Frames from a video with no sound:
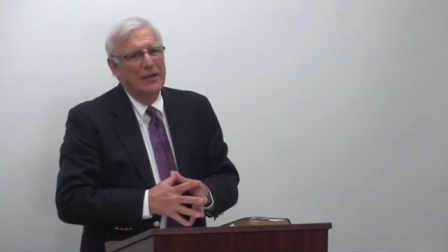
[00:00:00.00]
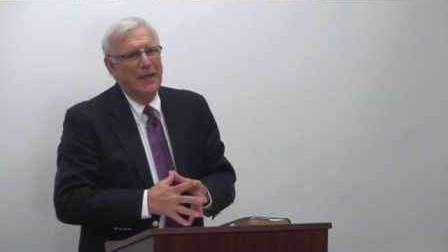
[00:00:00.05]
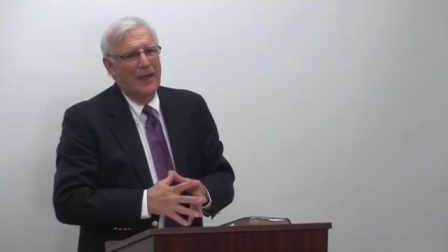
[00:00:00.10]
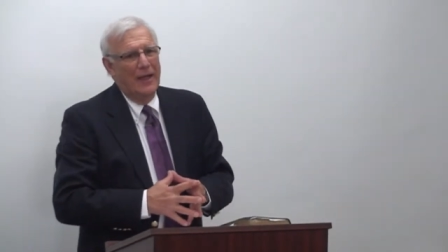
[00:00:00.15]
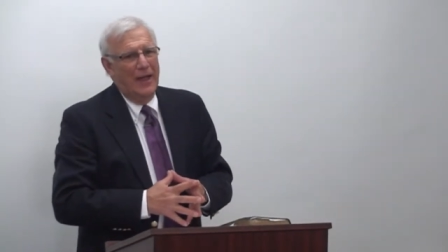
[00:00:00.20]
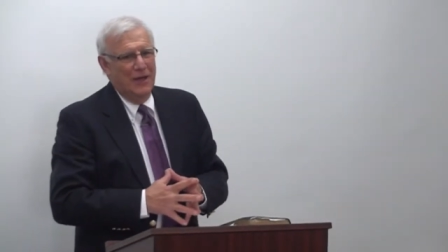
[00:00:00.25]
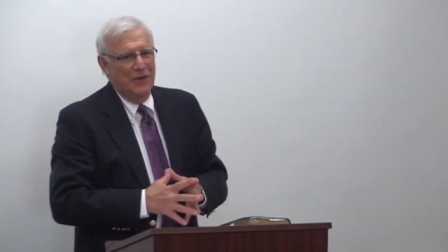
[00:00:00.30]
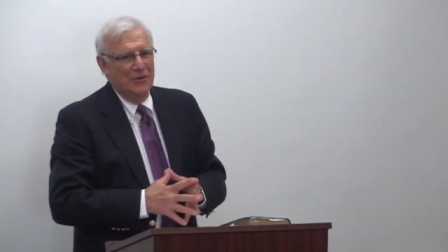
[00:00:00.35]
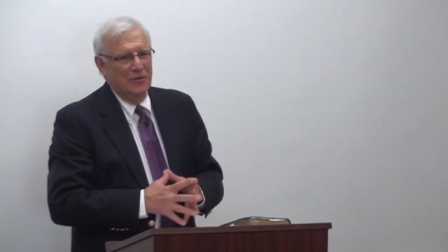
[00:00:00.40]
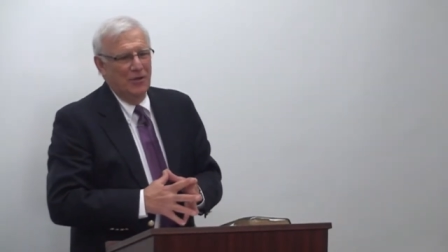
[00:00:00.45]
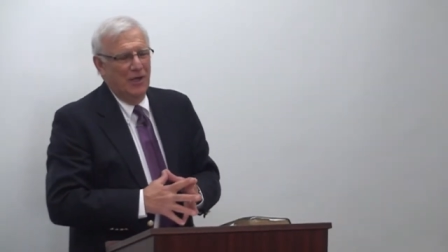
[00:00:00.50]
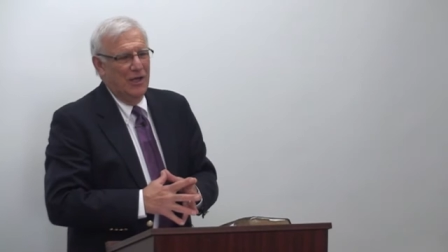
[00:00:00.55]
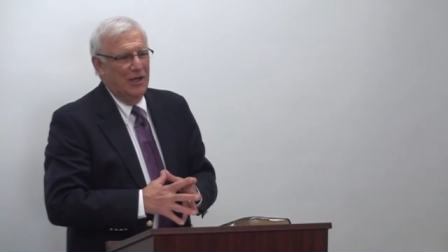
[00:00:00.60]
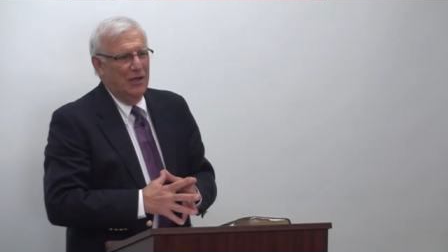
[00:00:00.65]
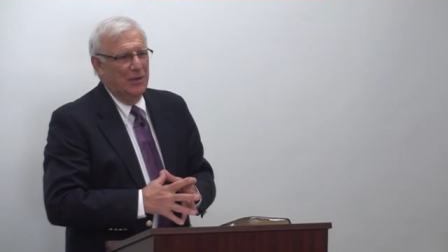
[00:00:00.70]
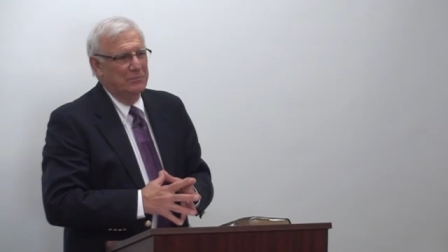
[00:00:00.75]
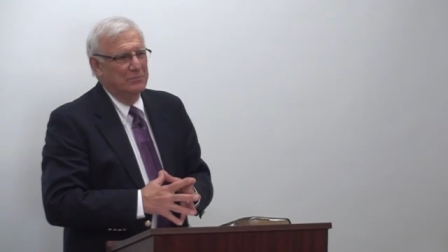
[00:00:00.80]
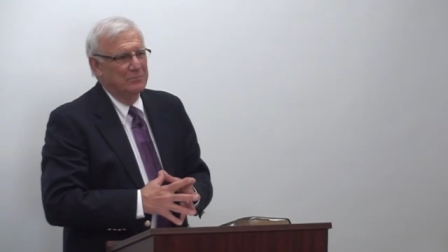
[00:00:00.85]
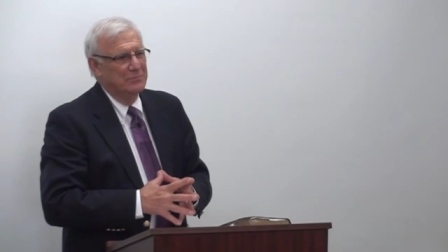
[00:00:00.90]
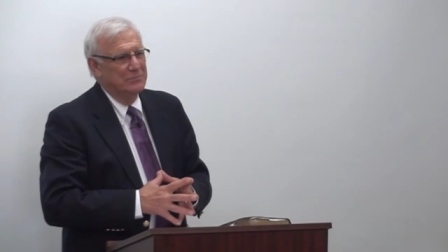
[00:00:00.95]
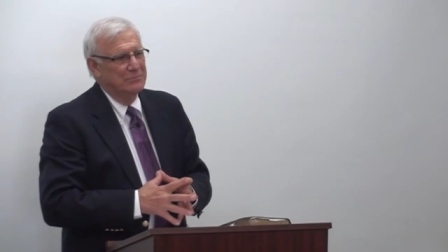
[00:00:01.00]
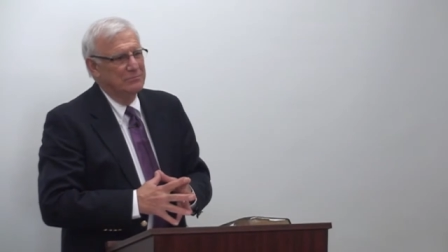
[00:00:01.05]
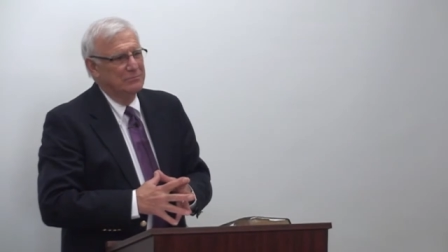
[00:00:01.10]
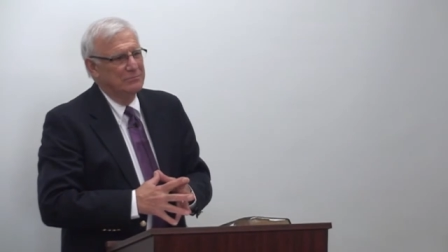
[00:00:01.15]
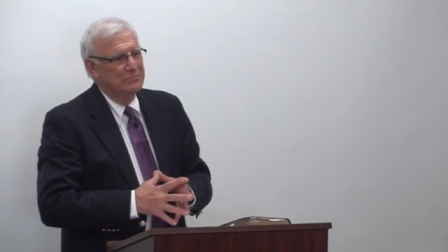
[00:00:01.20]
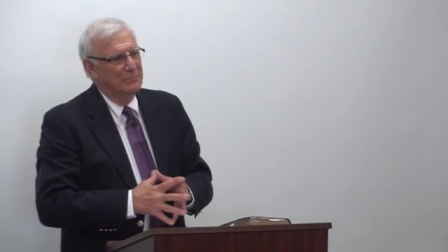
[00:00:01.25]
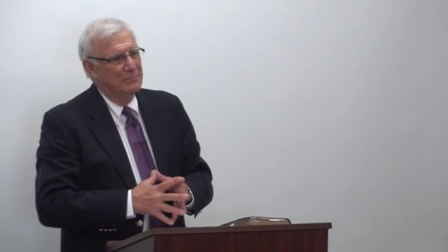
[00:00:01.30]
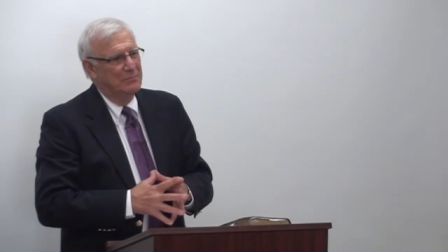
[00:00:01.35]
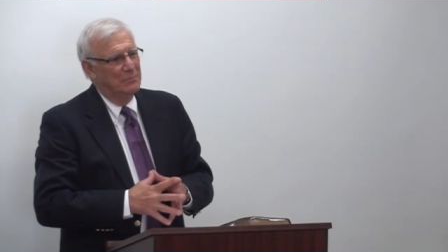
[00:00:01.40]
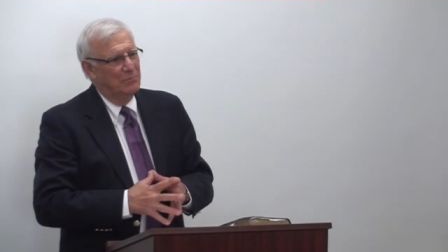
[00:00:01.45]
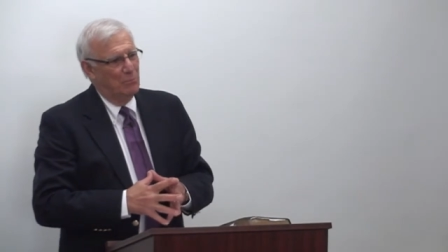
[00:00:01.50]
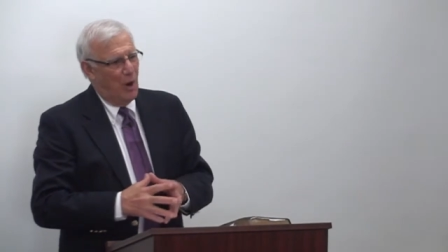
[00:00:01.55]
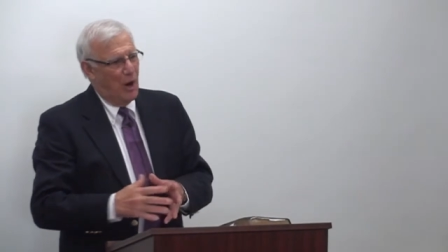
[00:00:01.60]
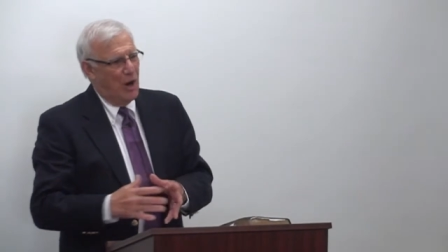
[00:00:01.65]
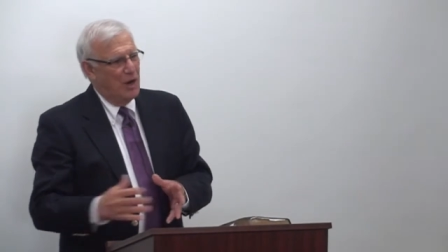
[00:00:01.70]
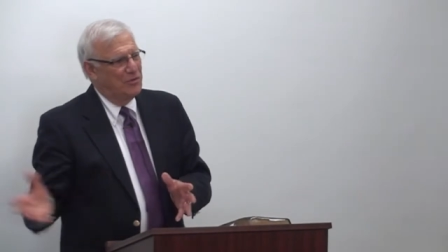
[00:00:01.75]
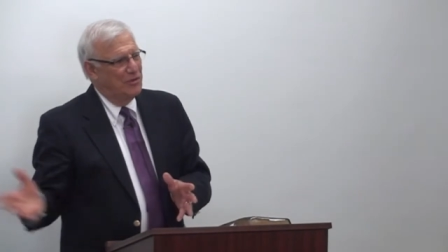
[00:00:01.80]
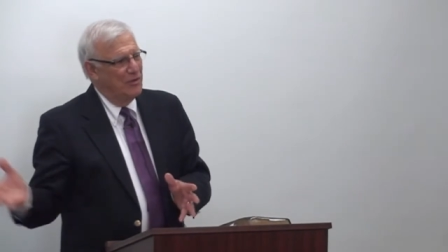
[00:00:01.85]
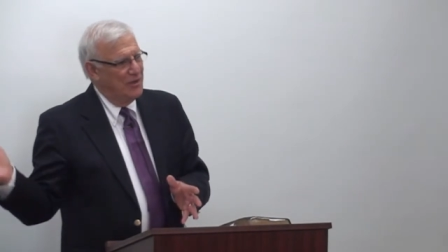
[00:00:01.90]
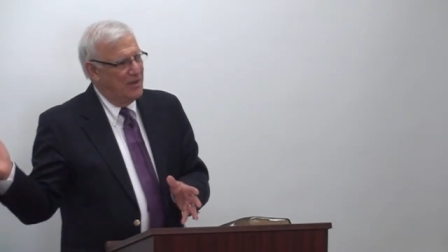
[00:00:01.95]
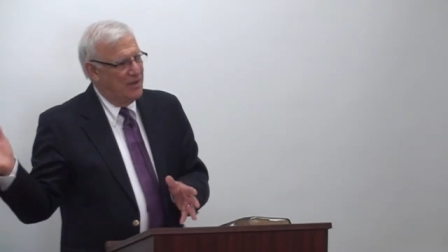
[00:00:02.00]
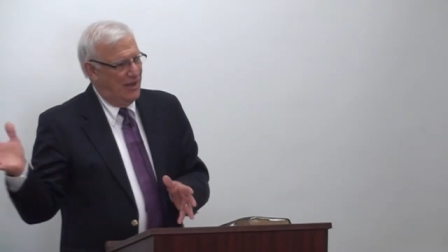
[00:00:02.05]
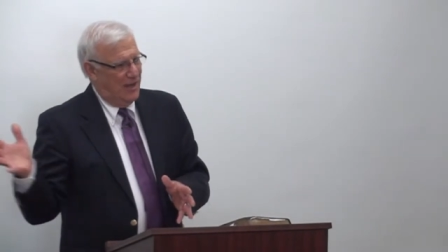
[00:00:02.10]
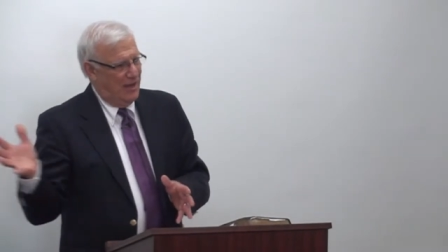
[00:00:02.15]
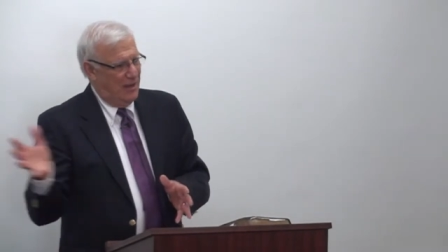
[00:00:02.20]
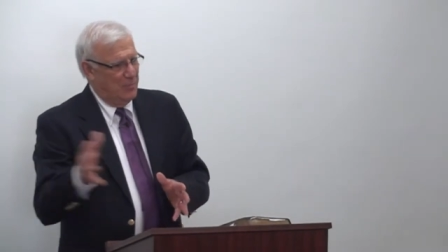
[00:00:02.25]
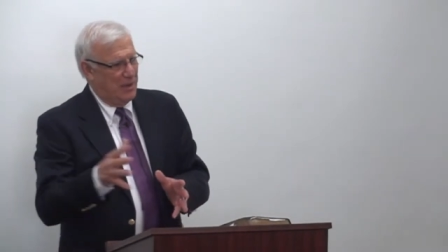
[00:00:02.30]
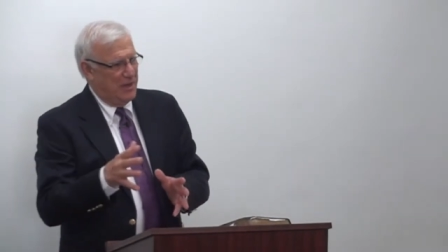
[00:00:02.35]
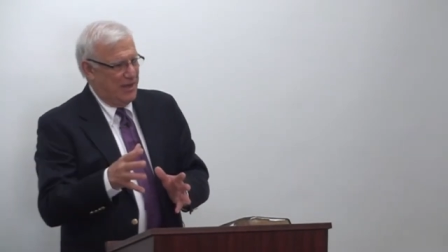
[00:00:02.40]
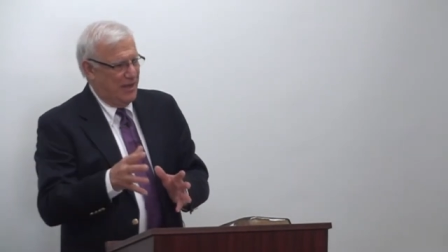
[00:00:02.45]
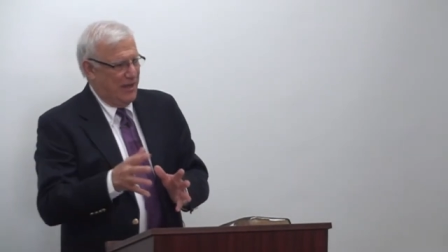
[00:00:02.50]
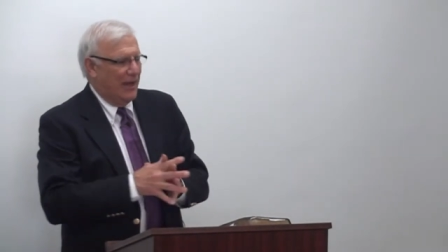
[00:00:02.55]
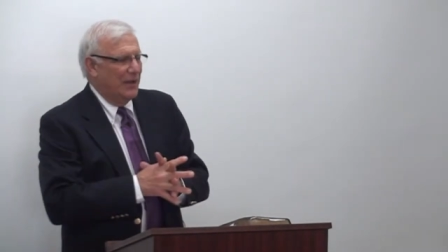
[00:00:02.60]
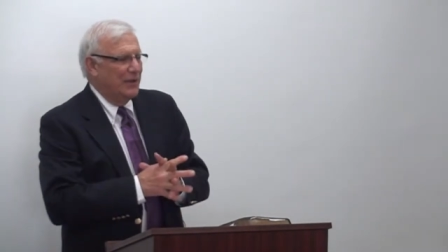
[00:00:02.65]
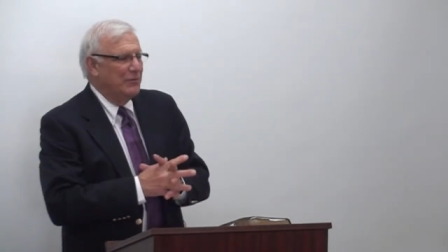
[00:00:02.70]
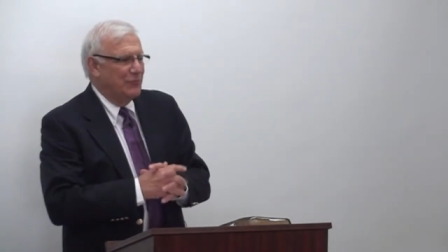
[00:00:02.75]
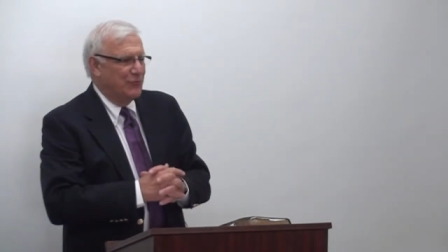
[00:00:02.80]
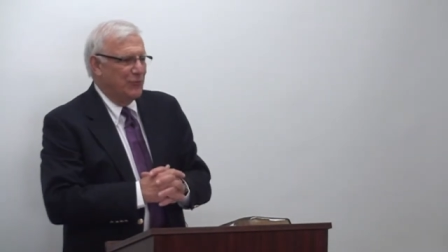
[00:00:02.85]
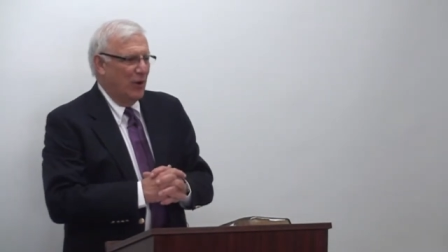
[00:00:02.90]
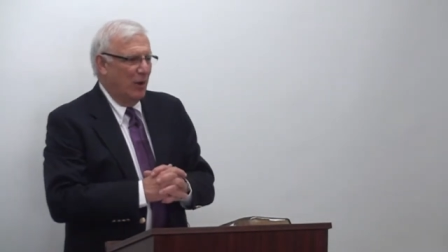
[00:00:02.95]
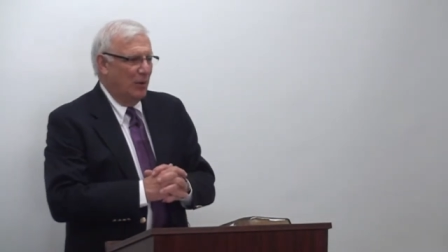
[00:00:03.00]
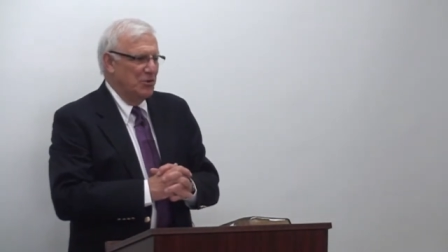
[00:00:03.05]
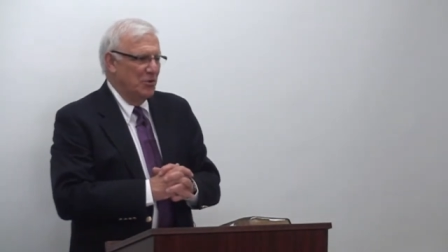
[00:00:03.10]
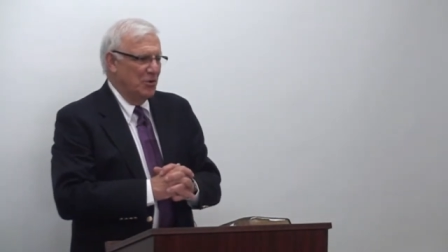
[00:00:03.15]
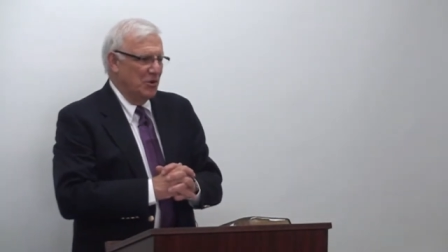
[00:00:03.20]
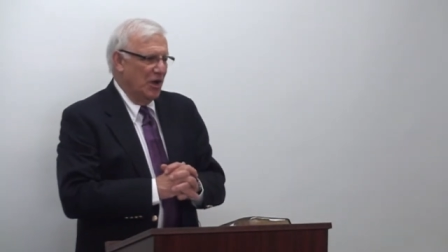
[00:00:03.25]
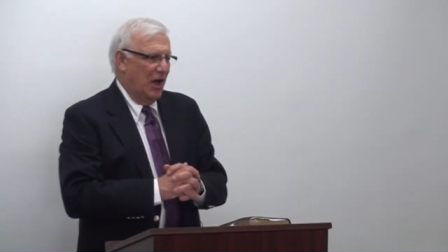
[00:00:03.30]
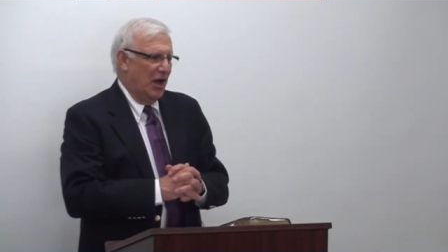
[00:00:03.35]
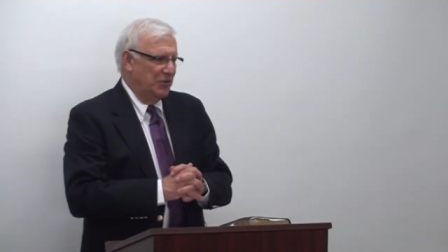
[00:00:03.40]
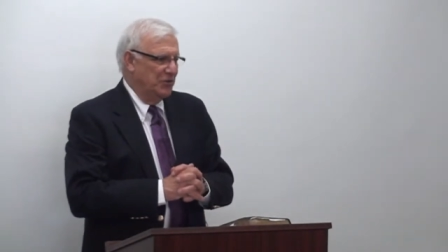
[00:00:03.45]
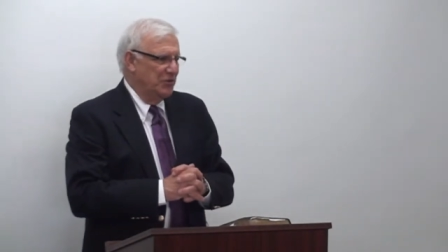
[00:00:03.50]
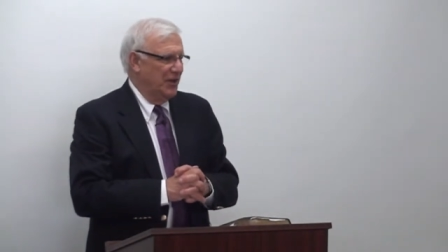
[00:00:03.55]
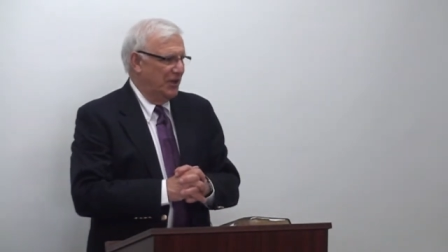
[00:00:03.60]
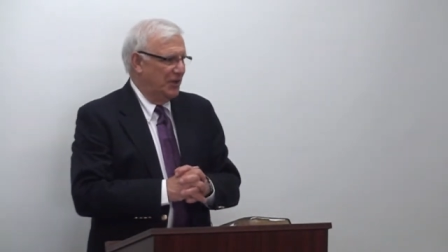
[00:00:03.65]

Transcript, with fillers: and uh, Martin came again from Uganda,